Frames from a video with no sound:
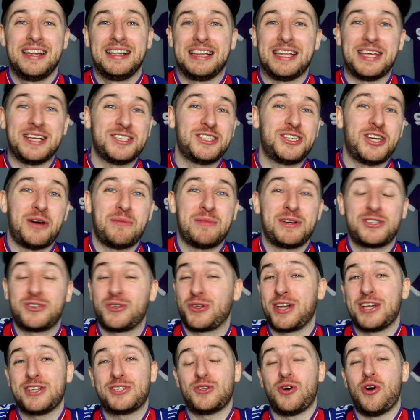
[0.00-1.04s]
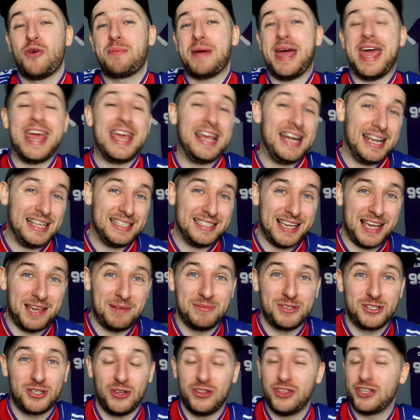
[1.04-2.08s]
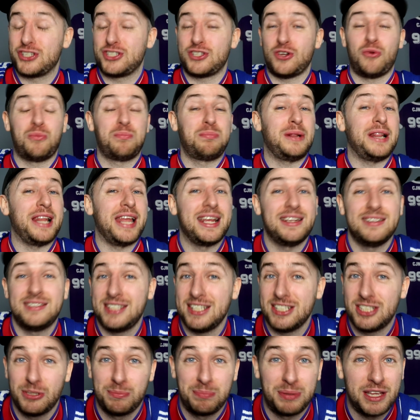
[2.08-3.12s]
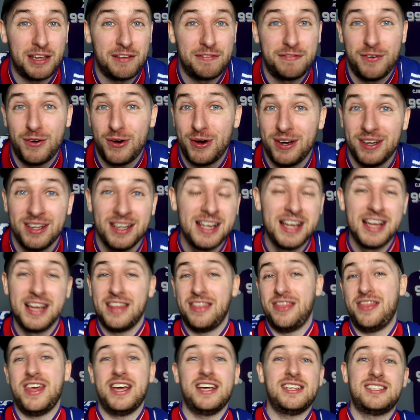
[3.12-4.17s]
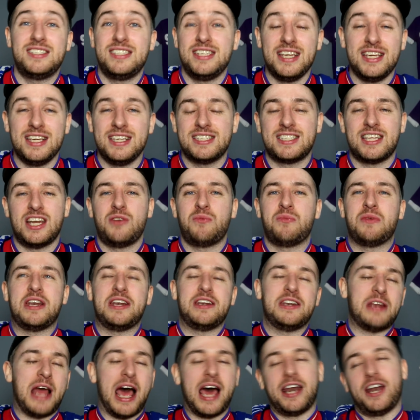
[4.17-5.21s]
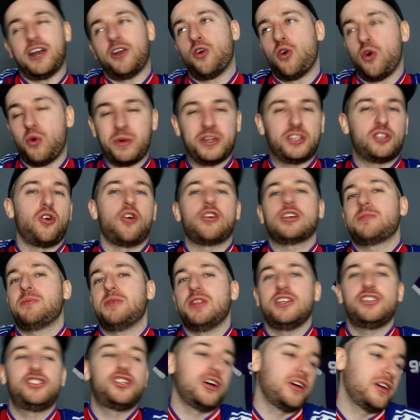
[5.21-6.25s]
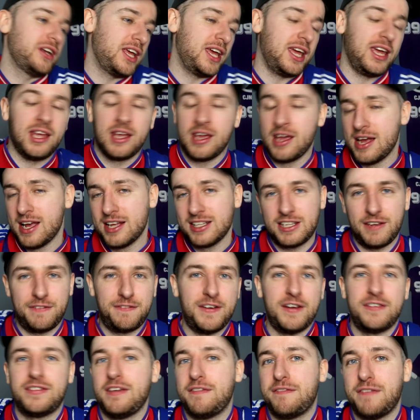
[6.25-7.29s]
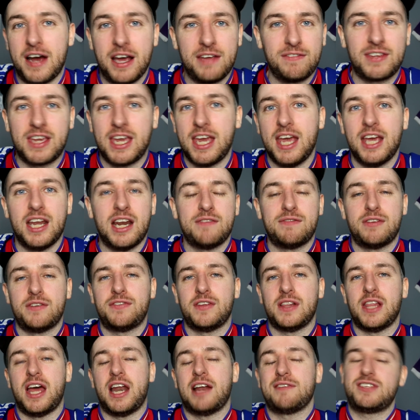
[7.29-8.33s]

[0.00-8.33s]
ladies and gentlemen, it's not going to stop anytime soon. There's still plenty to play for this season. I mean, and I know we talked about the journey to 55k and everything like that.